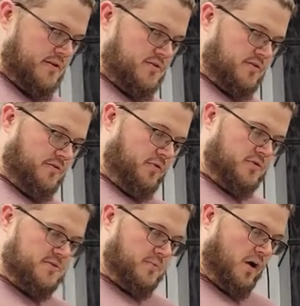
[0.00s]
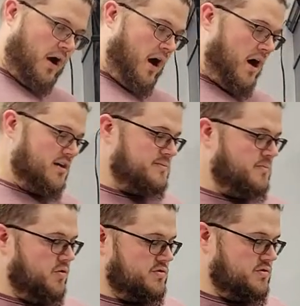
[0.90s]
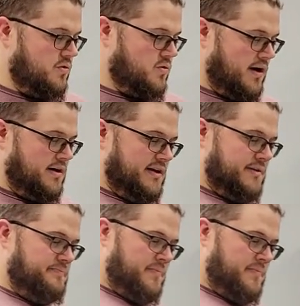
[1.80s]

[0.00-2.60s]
Your voice uh, spoke so quietly.